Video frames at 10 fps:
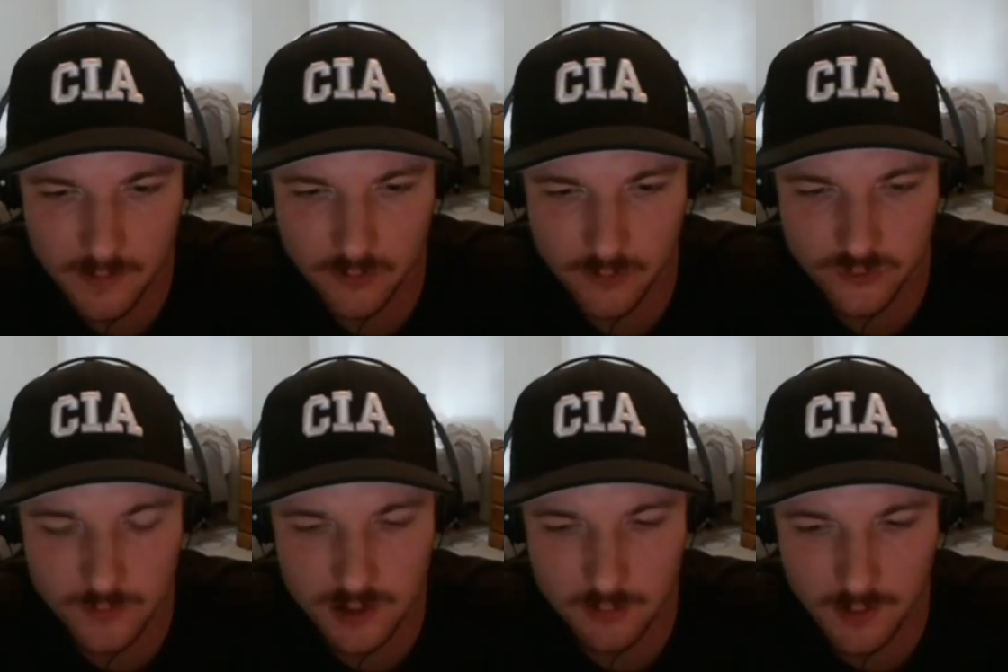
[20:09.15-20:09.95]
social
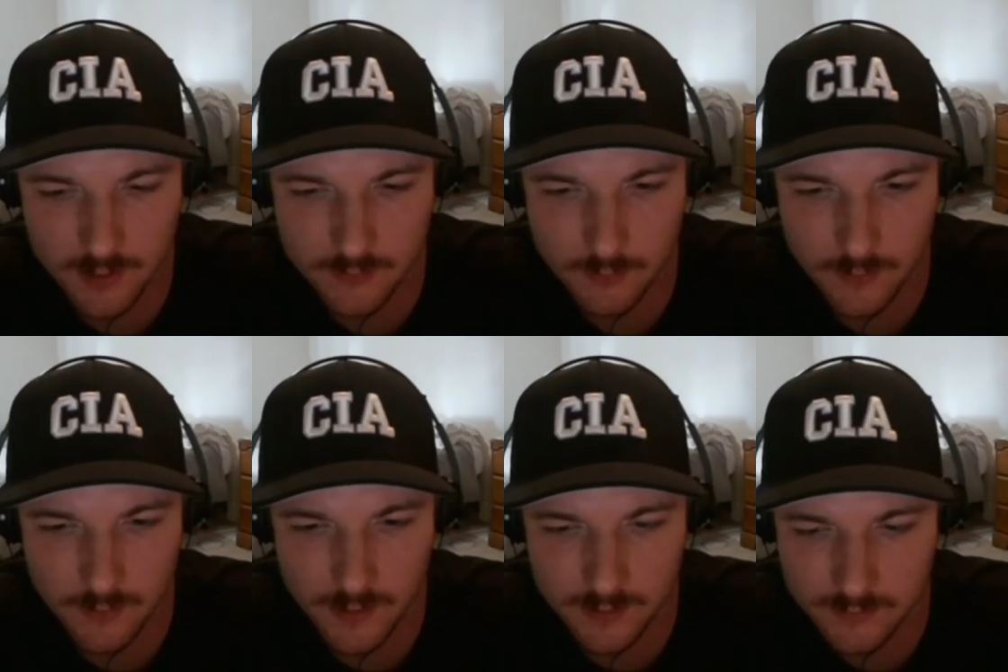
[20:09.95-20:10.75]
media wise,
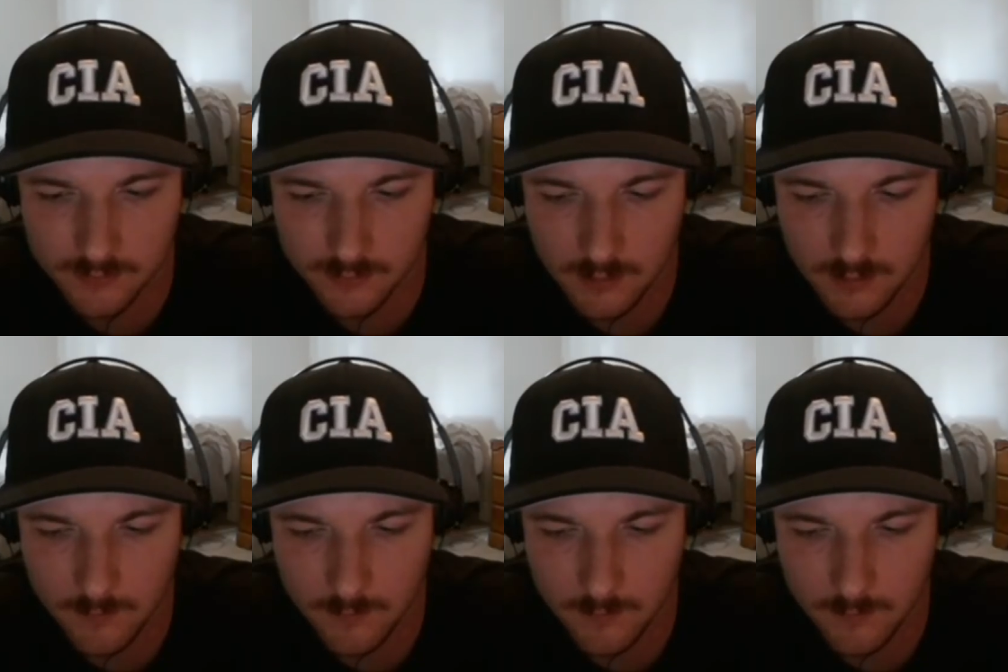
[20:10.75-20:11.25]
whether that's